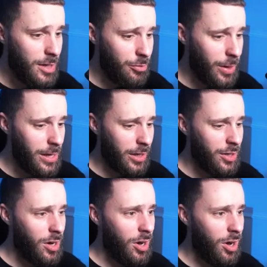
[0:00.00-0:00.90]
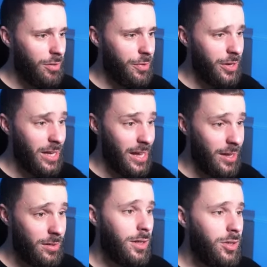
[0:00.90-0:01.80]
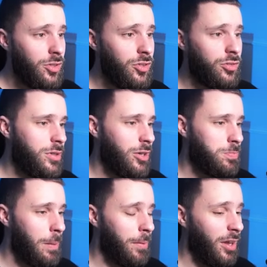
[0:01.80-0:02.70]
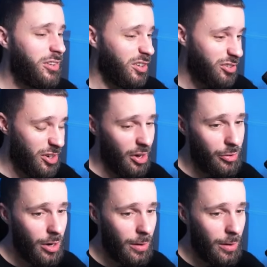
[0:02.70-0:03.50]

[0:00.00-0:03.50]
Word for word: Either way, I can Arven here. I could just ditch my blunders, you know.